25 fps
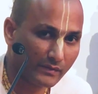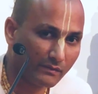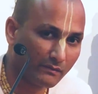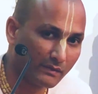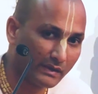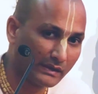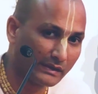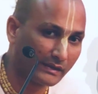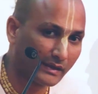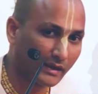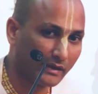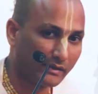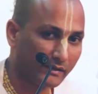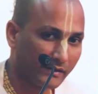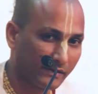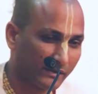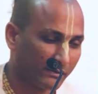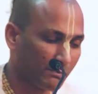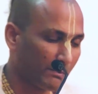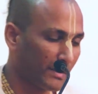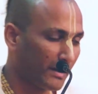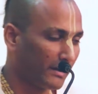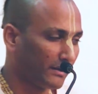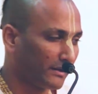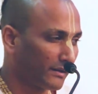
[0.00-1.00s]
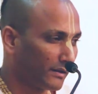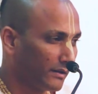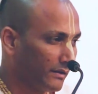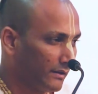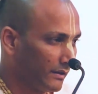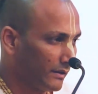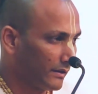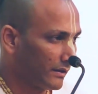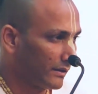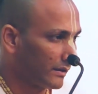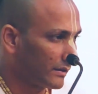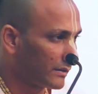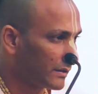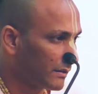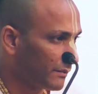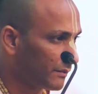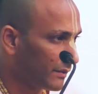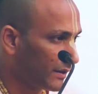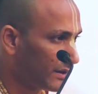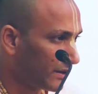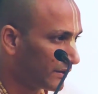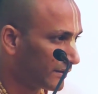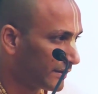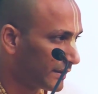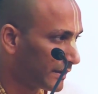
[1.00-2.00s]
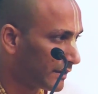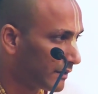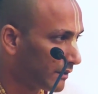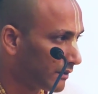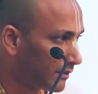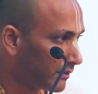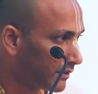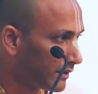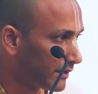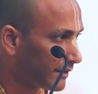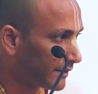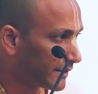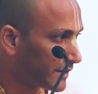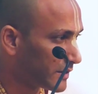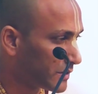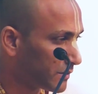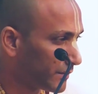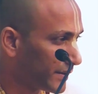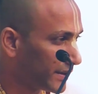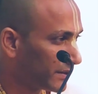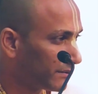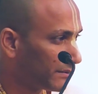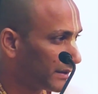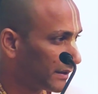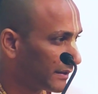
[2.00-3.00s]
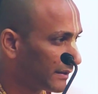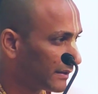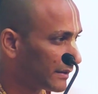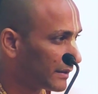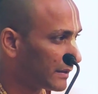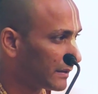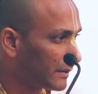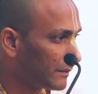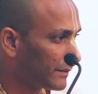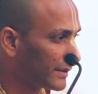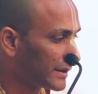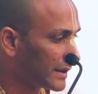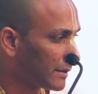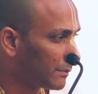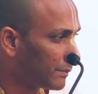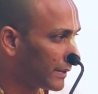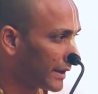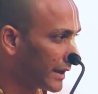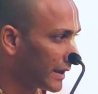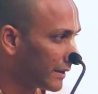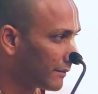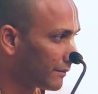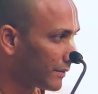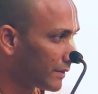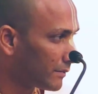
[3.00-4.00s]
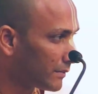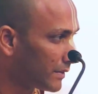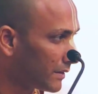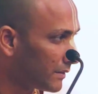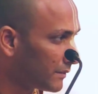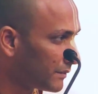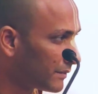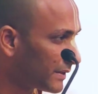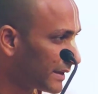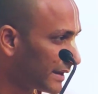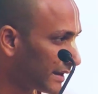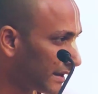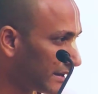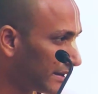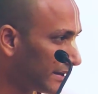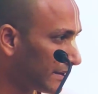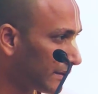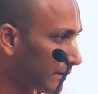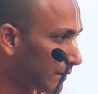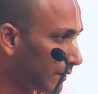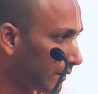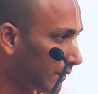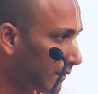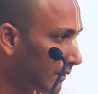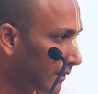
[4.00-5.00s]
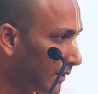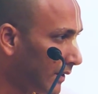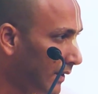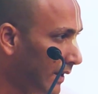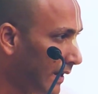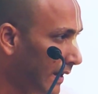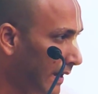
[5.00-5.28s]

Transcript: one can dismantle the false ego and situate oneself in the platform of real ego.